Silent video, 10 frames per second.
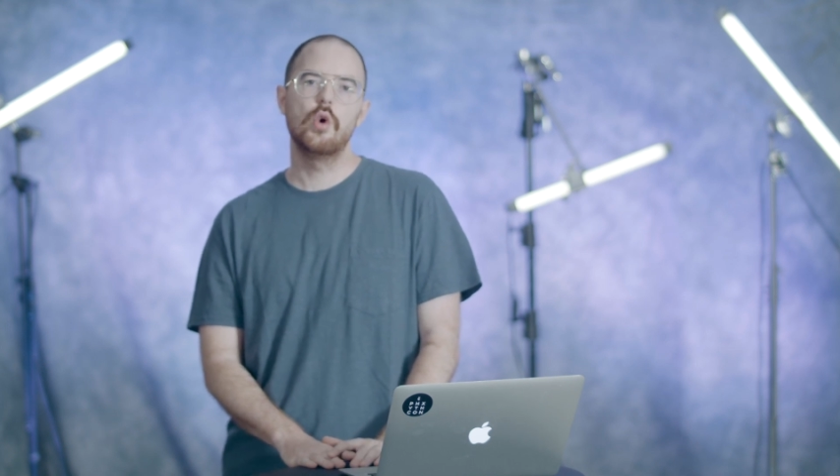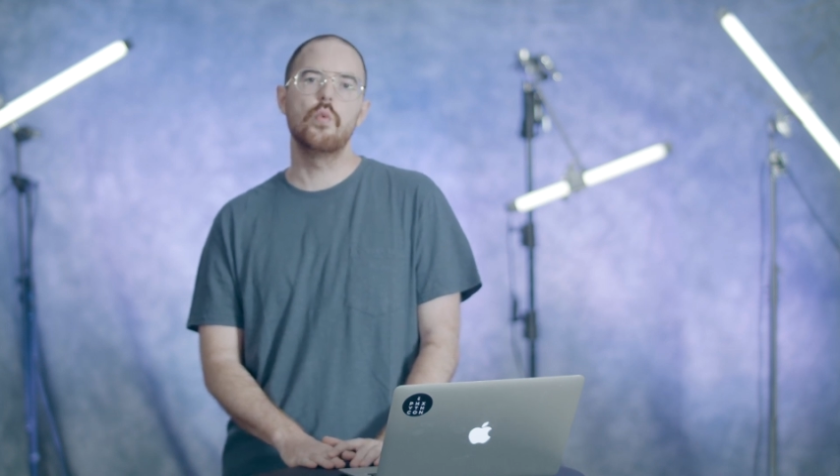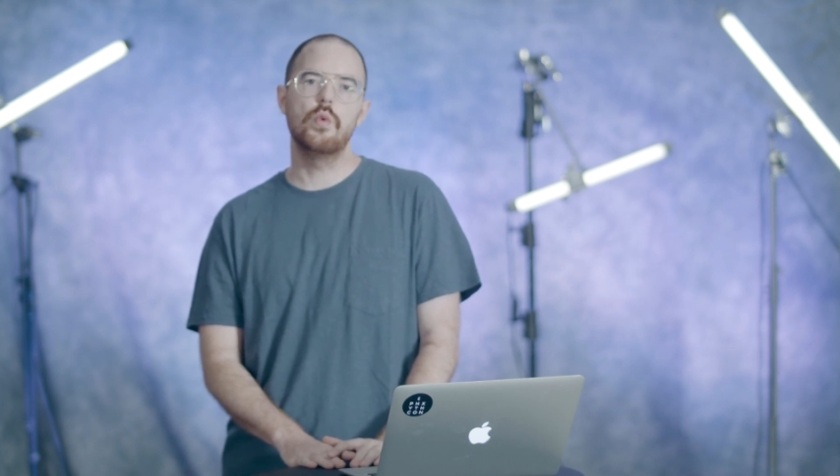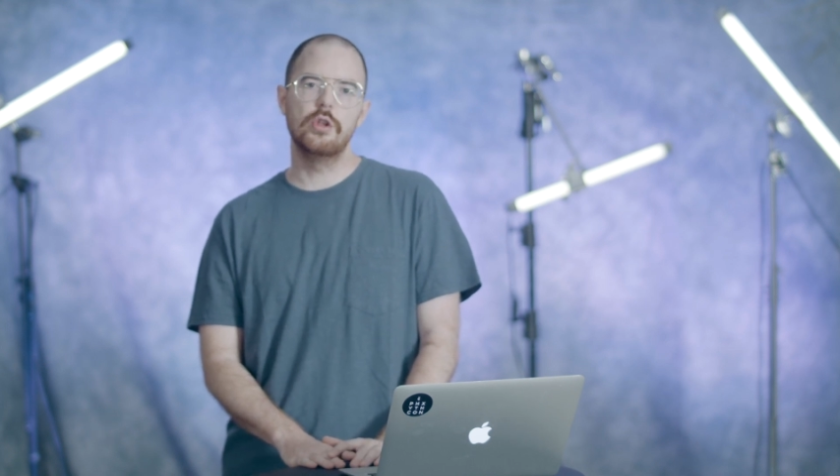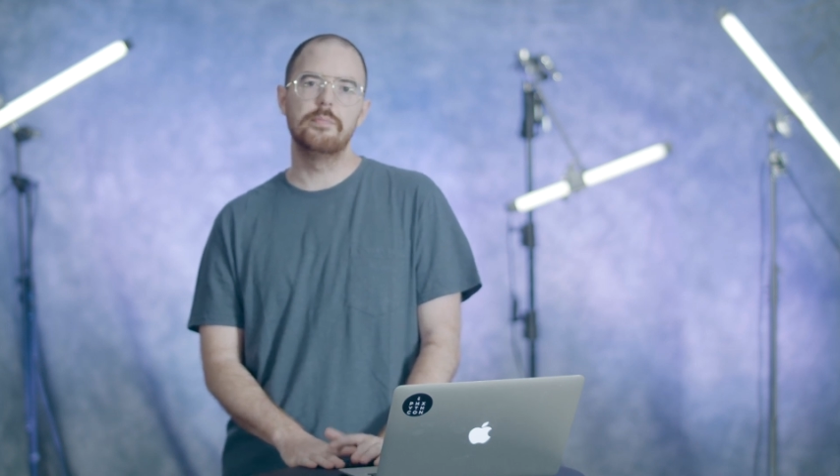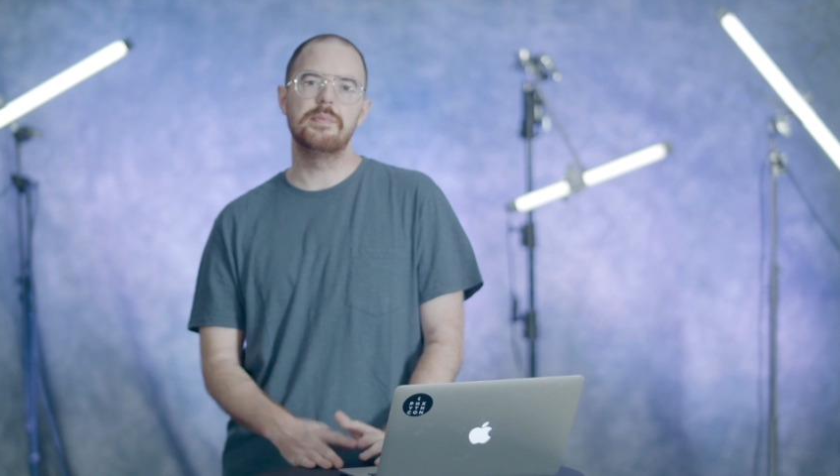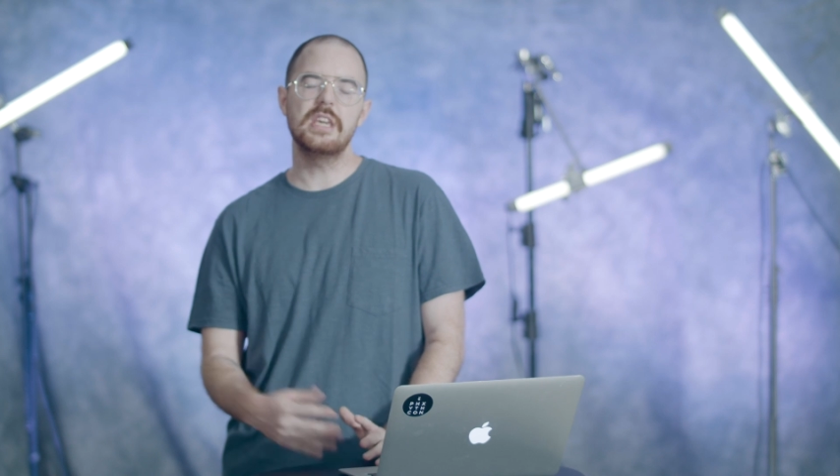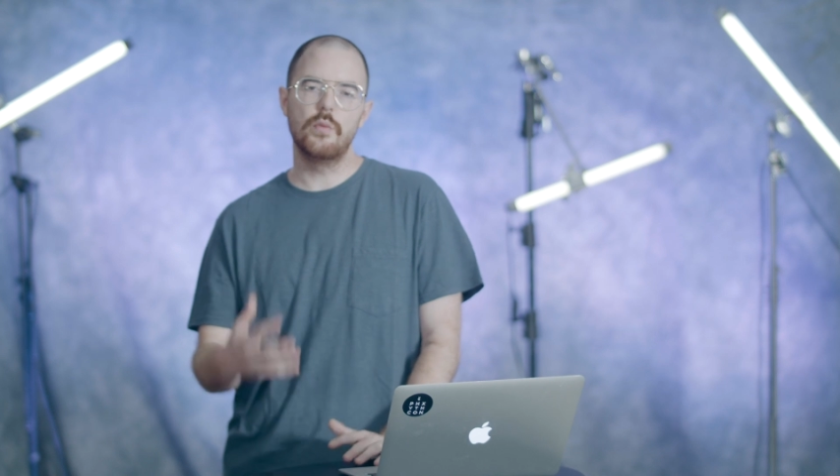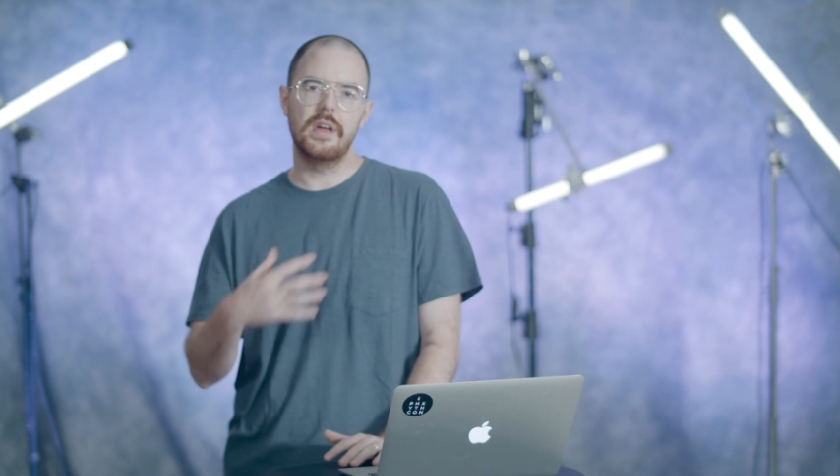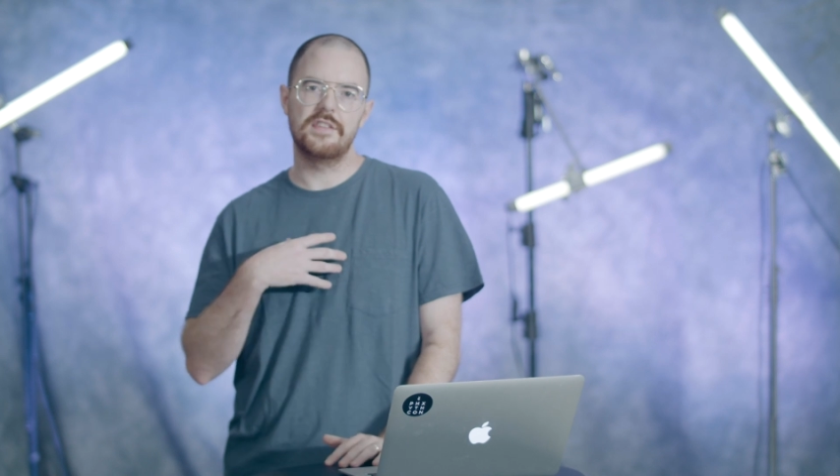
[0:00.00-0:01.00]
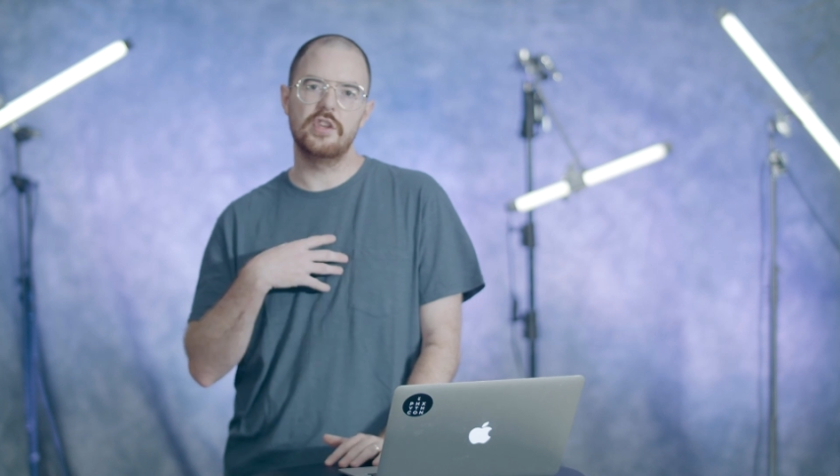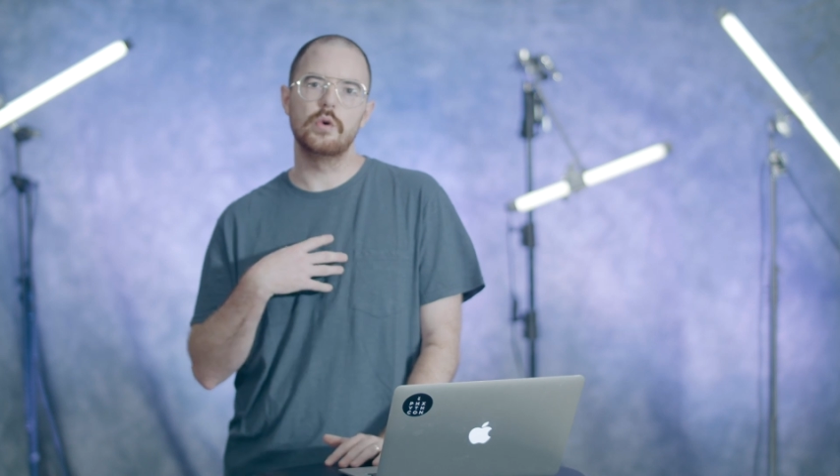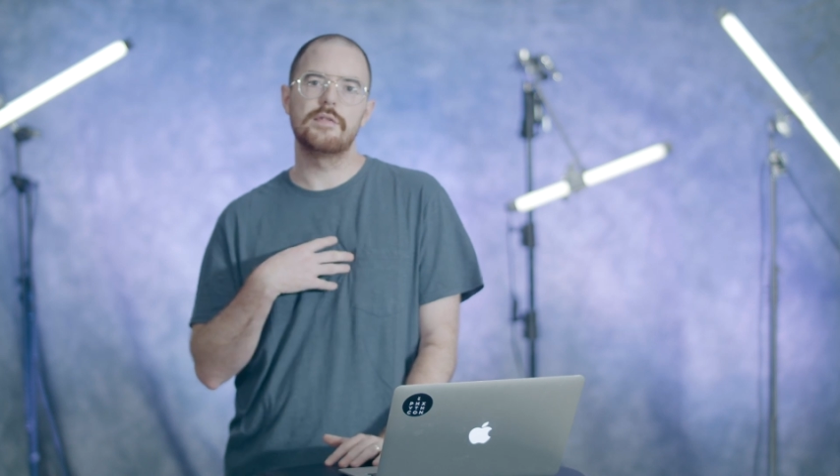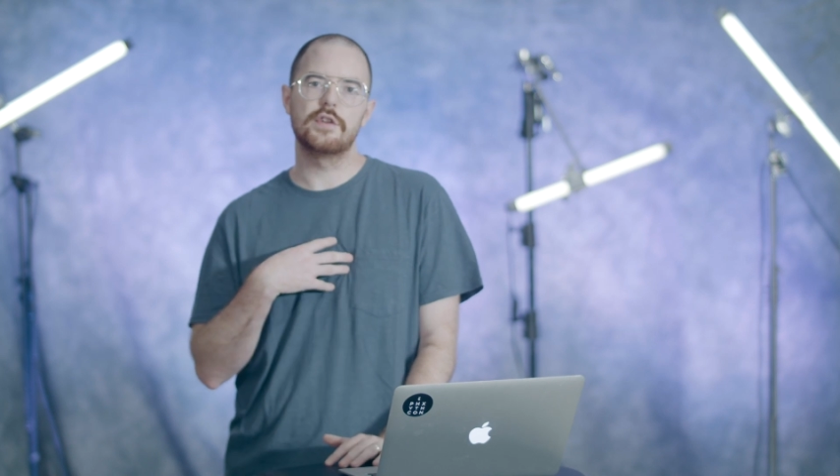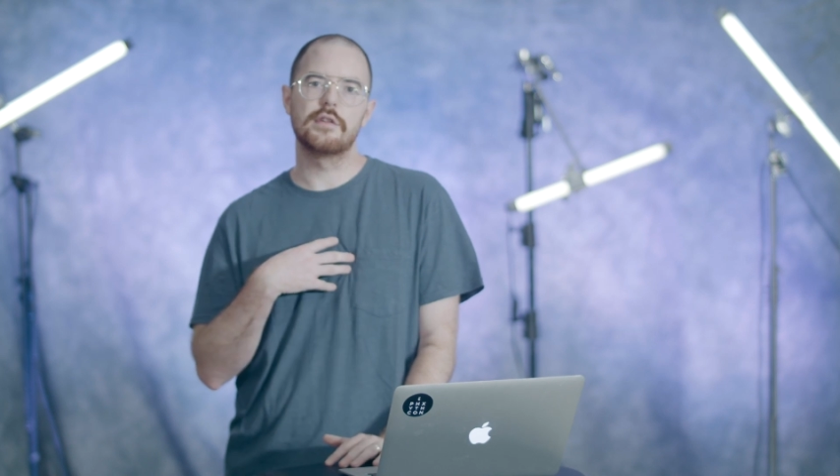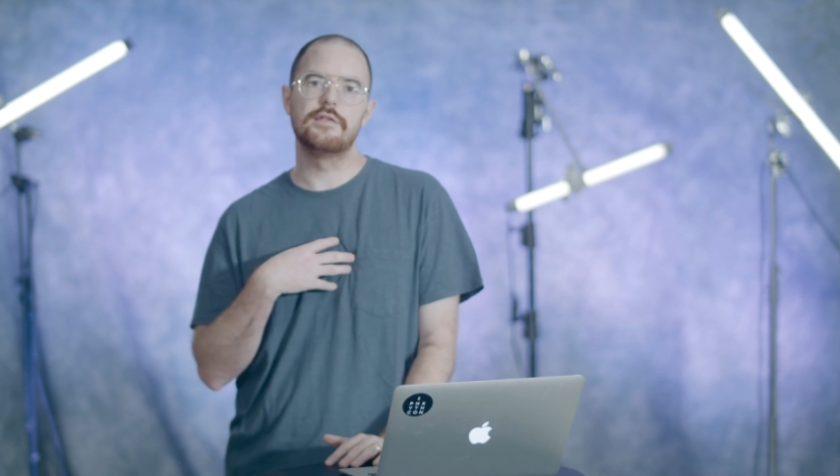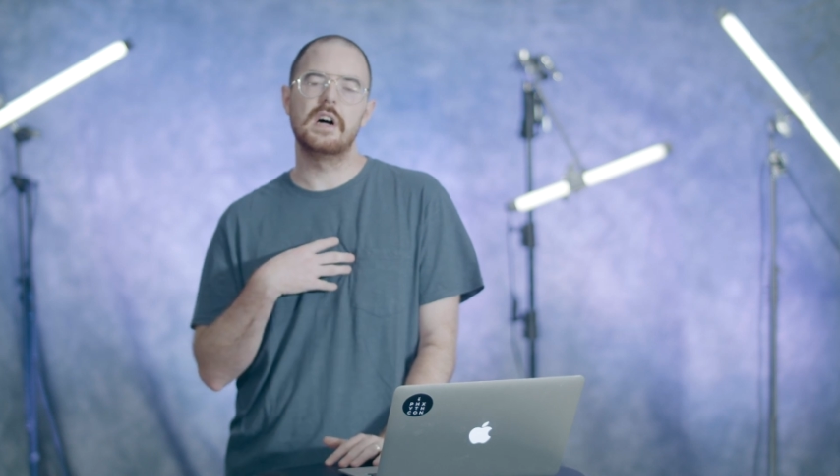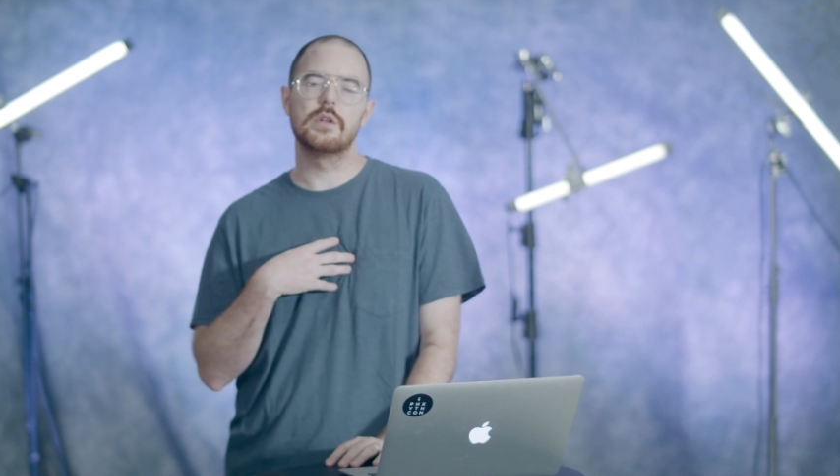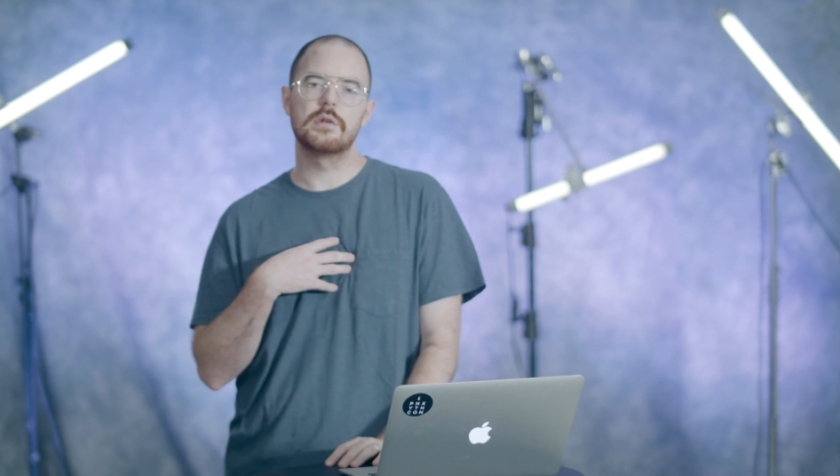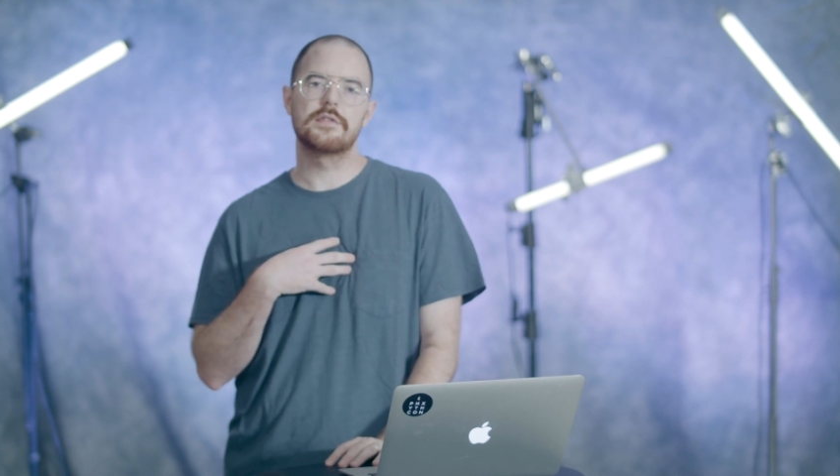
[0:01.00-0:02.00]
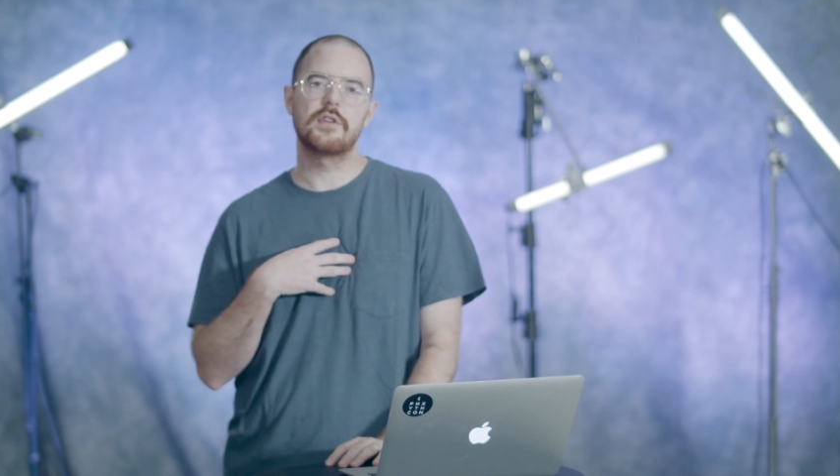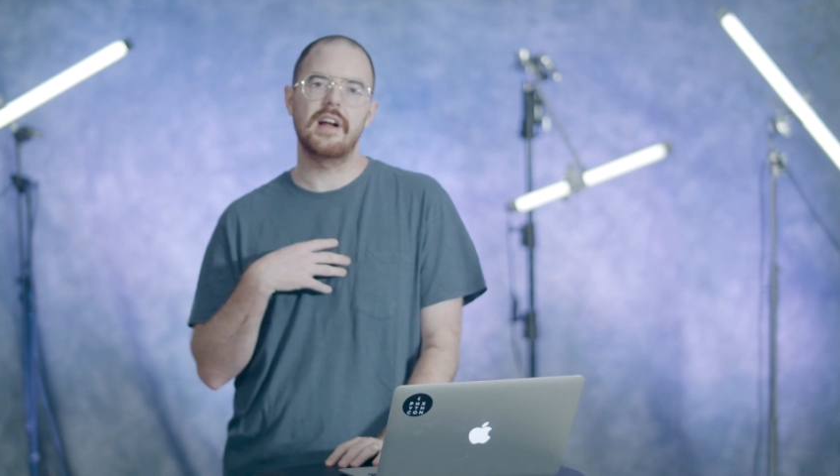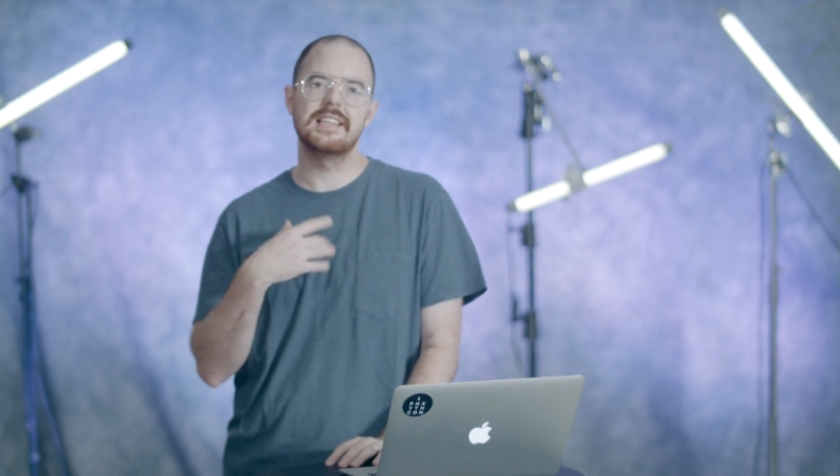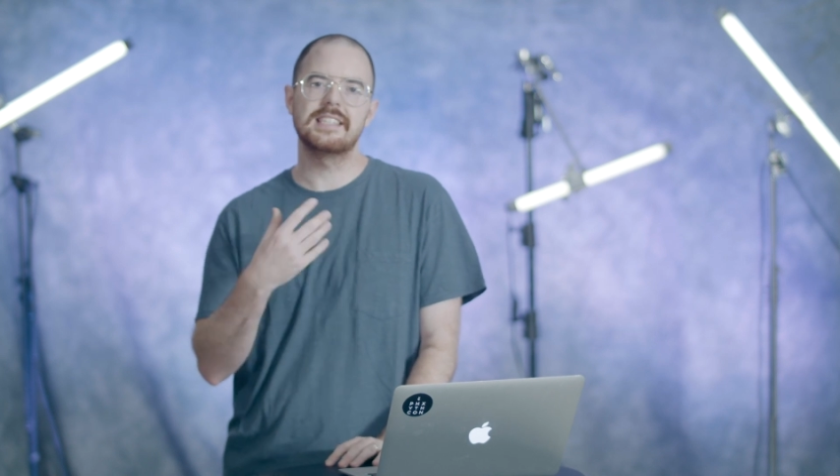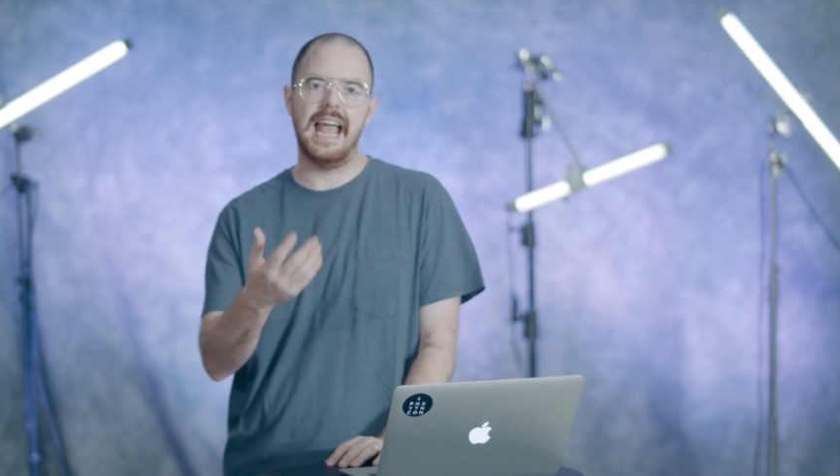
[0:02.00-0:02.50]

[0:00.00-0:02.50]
will be with you if you're a follower of Christ